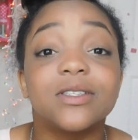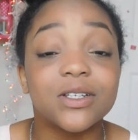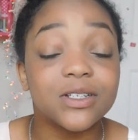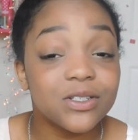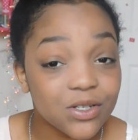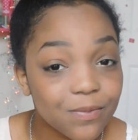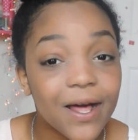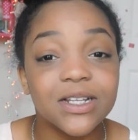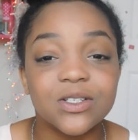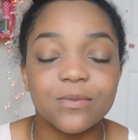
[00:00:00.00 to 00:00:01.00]
the two
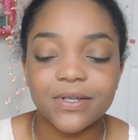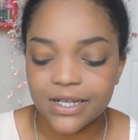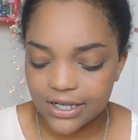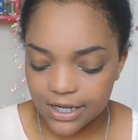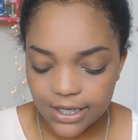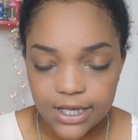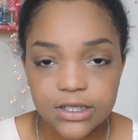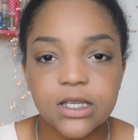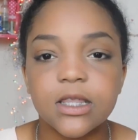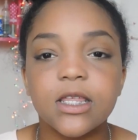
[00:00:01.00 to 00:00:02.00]
palettes you'll be needing
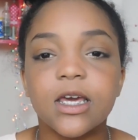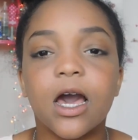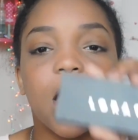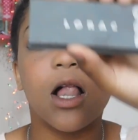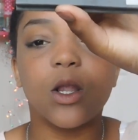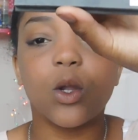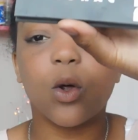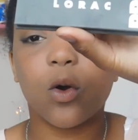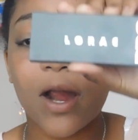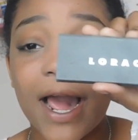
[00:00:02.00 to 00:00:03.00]
is the
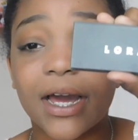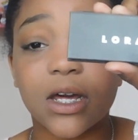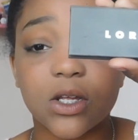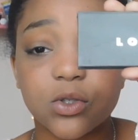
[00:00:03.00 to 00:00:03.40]
Lorac